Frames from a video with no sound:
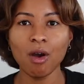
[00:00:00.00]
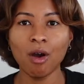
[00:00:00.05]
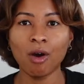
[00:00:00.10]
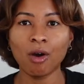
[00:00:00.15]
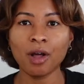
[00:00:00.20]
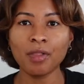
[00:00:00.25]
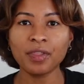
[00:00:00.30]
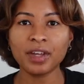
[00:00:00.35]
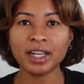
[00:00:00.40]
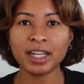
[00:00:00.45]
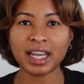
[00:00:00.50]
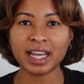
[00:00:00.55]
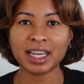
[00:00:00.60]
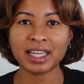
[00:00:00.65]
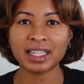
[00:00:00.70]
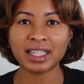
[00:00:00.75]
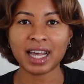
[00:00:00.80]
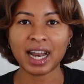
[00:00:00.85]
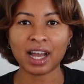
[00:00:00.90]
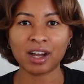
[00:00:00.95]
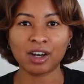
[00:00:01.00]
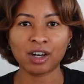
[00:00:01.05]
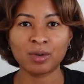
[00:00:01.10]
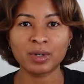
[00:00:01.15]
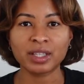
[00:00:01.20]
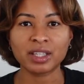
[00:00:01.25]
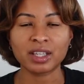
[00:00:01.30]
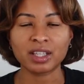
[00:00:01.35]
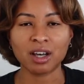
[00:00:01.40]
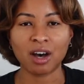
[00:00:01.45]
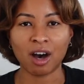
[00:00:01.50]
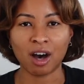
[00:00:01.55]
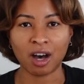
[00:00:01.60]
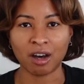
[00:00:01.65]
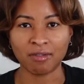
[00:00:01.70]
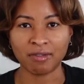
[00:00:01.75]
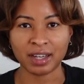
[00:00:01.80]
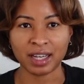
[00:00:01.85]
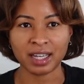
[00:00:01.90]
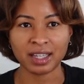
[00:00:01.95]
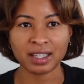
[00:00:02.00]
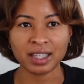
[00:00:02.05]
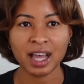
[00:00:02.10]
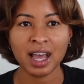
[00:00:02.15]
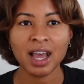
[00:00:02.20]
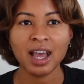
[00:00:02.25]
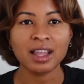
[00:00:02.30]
On the days that I go into the office,